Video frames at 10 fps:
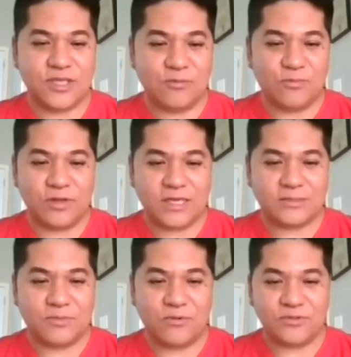will
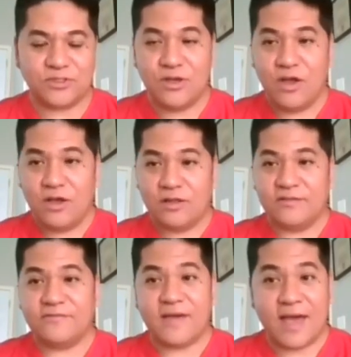expose the
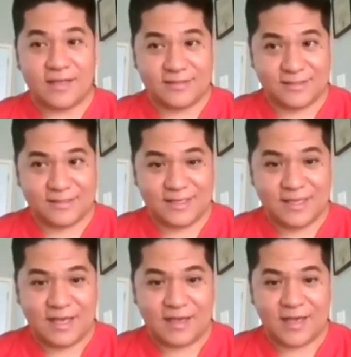fats.
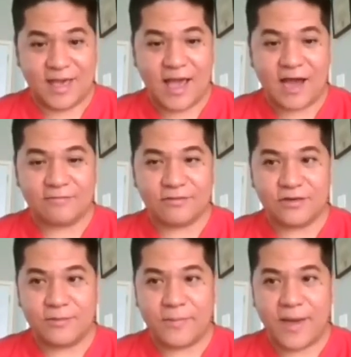Okay, after
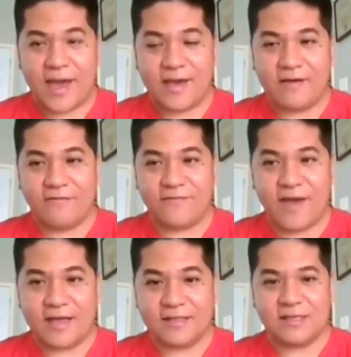the
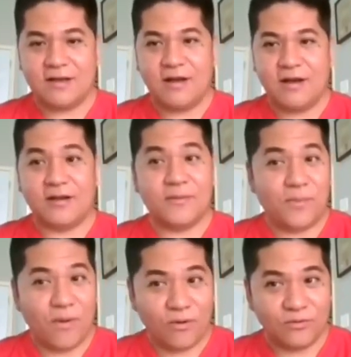fats are the
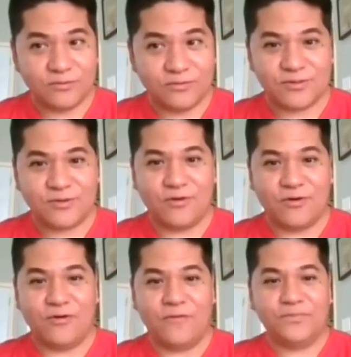bones.
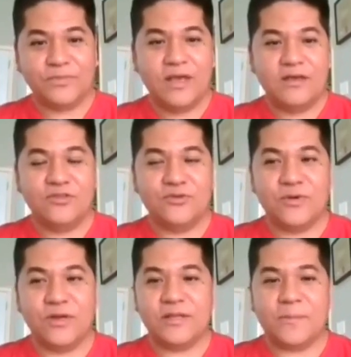So
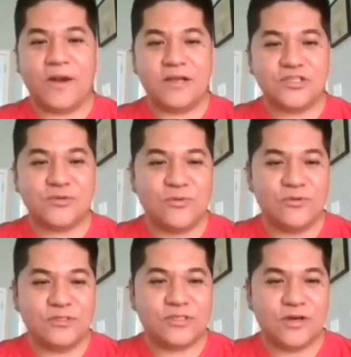during the pressure
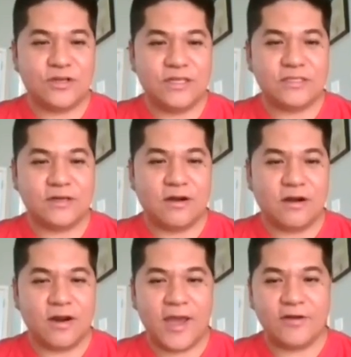ulcer, these
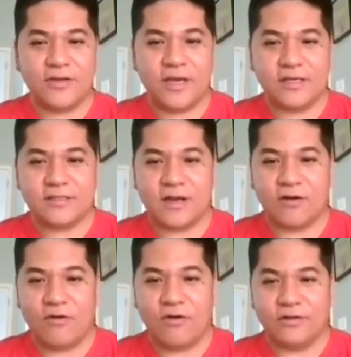areas are
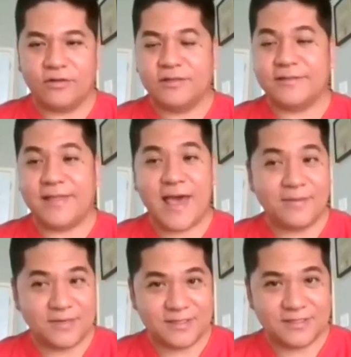all
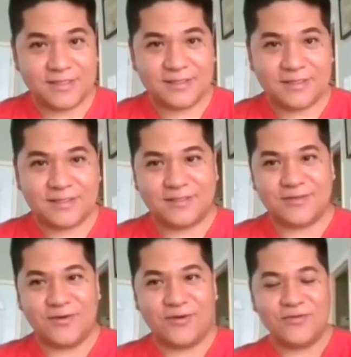damaged. So